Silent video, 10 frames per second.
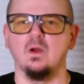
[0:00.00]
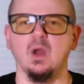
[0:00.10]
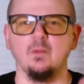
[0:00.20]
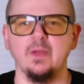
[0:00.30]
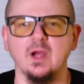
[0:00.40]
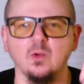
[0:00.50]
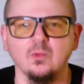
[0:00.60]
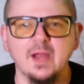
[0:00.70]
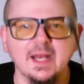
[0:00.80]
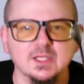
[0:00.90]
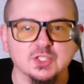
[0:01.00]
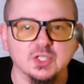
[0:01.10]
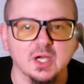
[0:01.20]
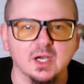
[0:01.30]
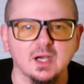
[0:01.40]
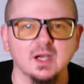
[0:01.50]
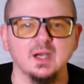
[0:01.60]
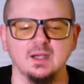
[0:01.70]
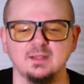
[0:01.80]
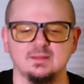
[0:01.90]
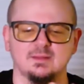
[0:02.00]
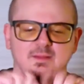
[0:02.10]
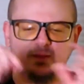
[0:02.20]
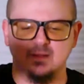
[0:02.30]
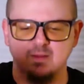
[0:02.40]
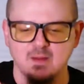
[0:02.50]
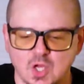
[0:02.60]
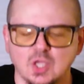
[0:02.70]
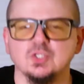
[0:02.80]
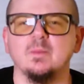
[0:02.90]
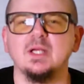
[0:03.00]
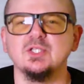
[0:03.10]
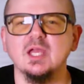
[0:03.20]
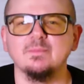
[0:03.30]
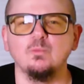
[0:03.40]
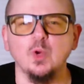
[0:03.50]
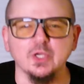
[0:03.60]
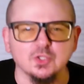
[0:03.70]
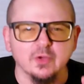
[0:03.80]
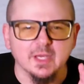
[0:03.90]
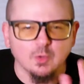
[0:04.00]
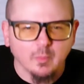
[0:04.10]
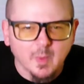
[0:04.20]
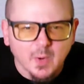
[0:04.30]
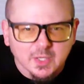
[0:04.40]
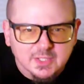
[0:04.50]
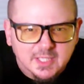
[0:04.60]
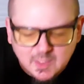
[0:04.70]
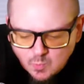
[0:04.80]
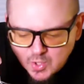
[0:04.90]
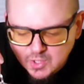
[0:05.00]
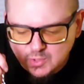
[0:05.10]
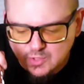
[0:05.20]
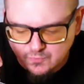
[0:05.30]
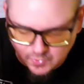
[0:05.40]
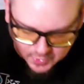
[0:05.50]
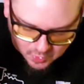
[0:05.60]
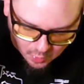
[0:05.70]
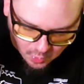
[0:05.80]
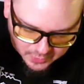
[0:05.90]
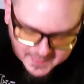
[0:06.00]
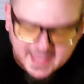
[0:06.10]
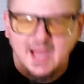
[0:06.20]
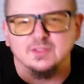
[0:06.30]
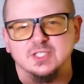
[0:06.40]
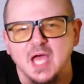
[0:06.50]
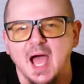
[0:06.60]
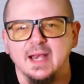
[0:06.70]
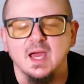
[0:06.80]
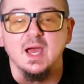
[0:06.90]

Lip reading: All right, we are ready to stir. So much like when you're doing a normal martini, we're gonna look for the cold on the outside.